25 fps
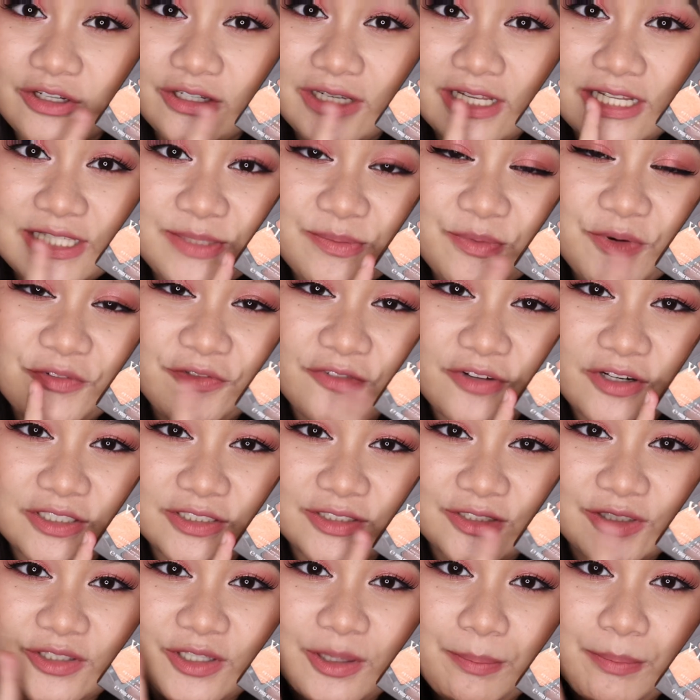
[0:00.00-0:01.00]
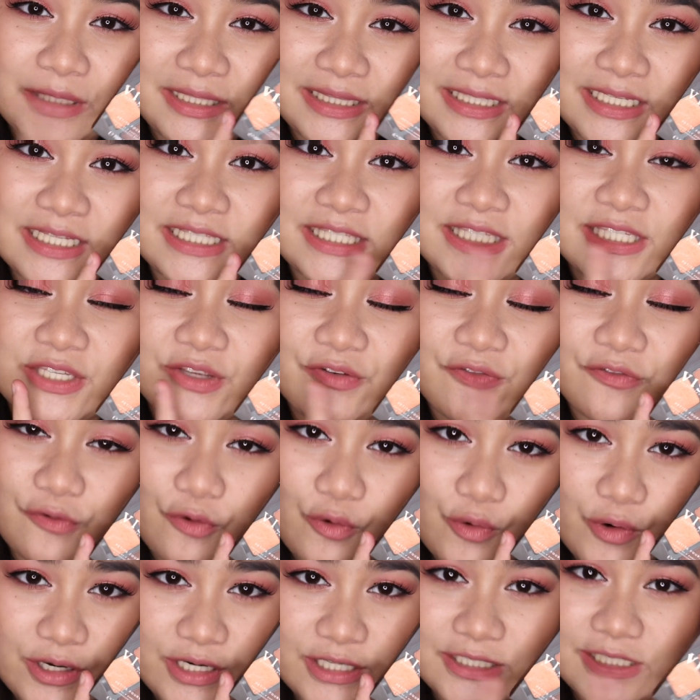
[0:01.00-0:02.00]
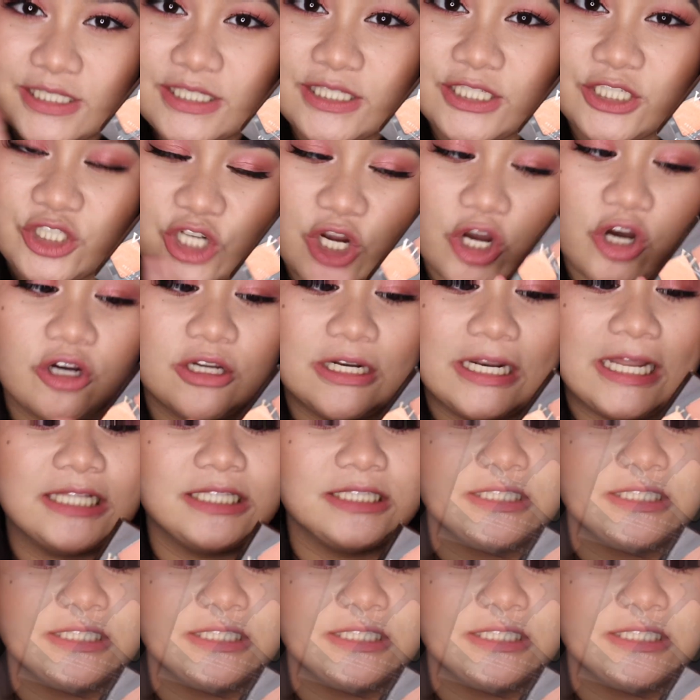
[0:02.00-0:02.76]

let's move on to the Petits Fours Chocolate.